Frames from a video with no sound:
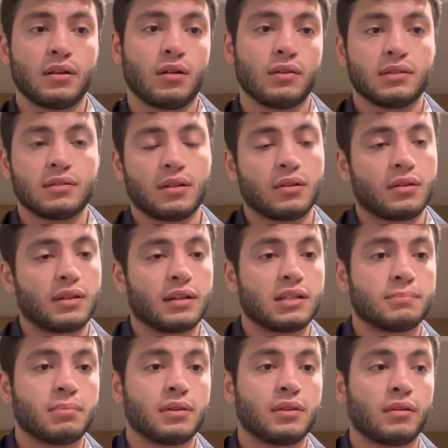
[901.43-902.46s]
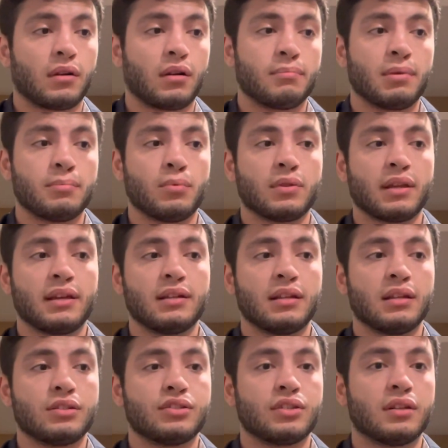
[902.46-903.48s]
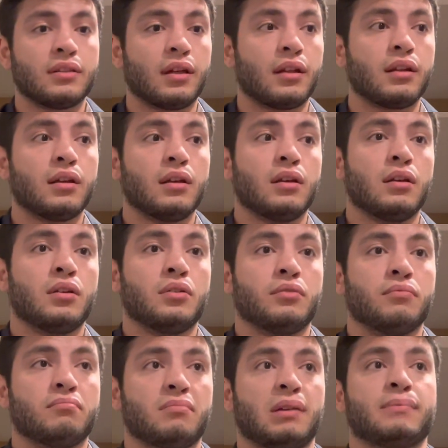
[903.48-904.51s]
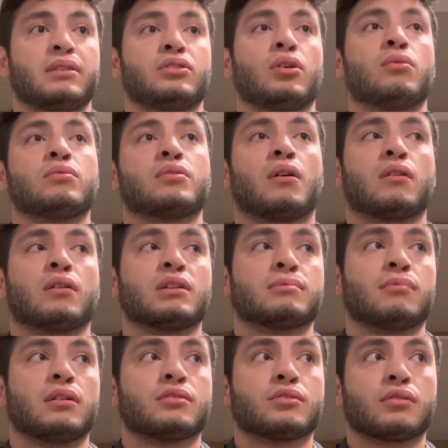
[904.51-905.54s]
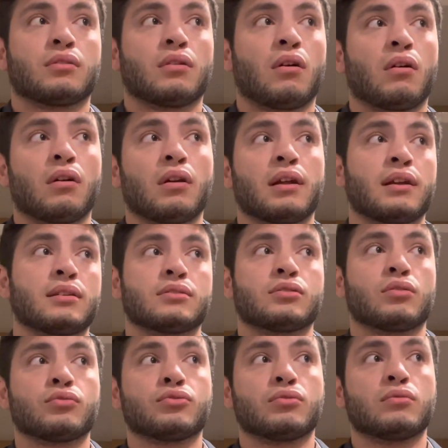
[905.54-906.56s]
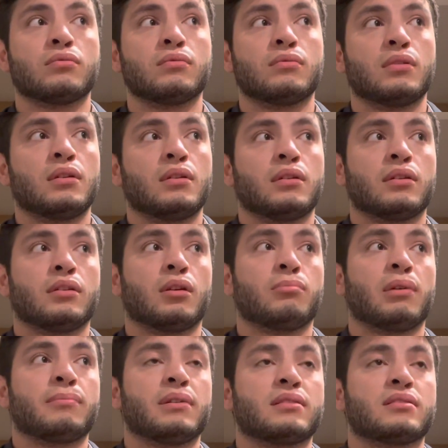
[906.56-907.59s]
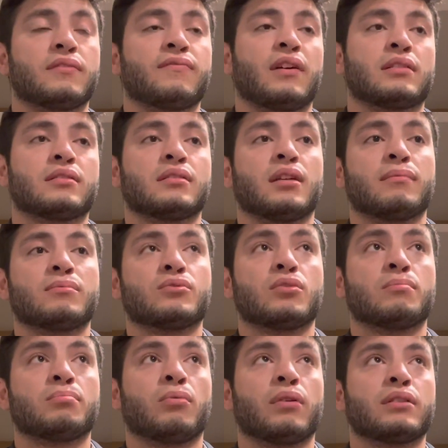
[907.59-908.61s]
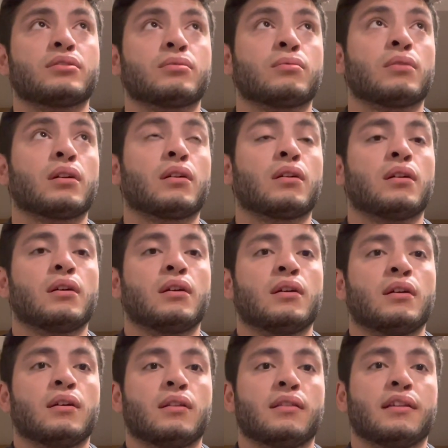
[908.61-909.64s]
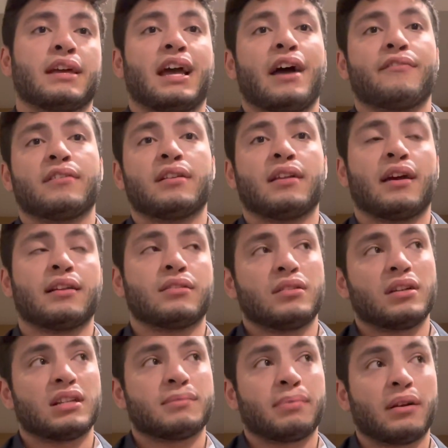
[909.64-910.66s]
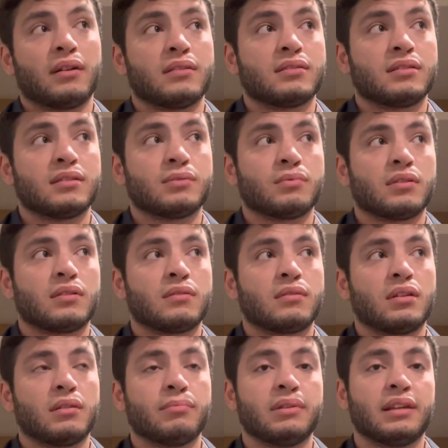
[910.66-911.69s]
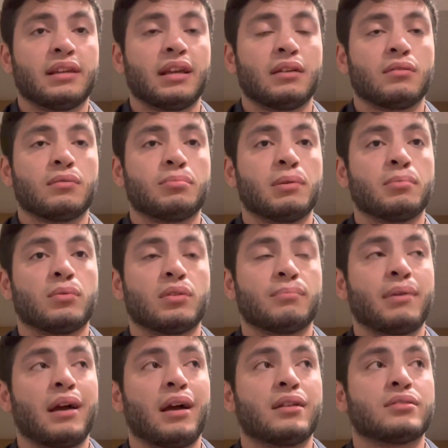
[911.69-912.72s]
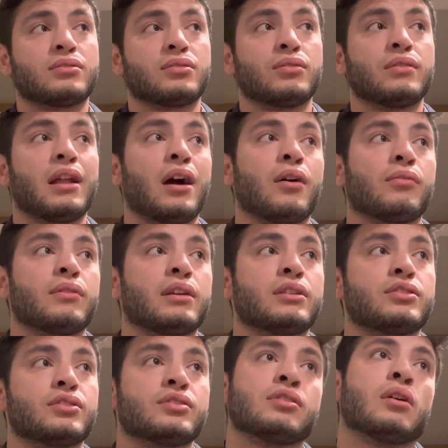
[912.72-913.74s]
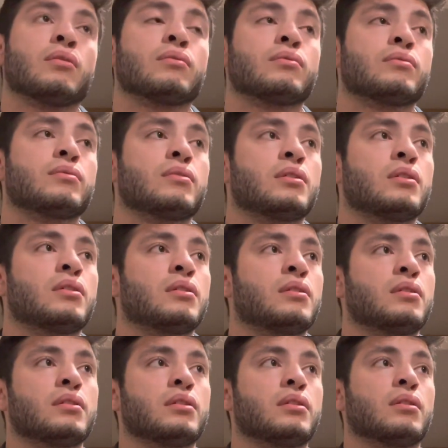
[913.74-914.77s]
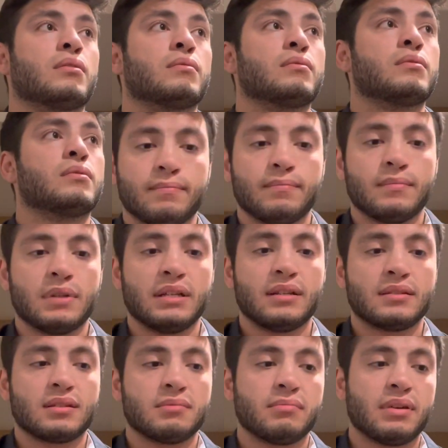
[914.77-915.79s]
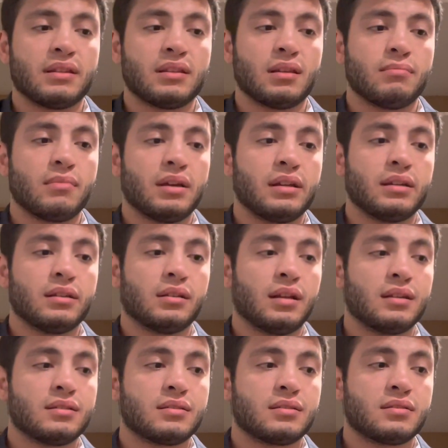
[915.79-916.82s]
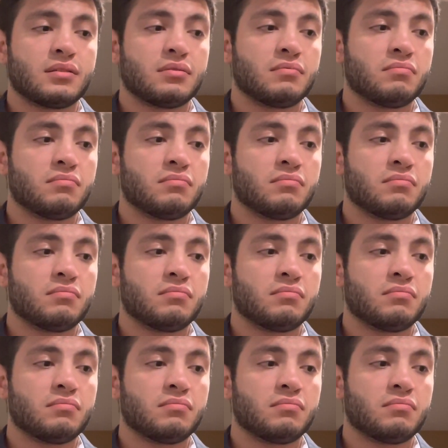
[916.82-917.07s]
all these other things, but there are people with ADHD that maybe don't talk as much or aren't as social. You know, maybe it's affected them to a point to where they haven't had good experiences with communicating with people in the past, so now they just don't. You know, it doesn't make them any less,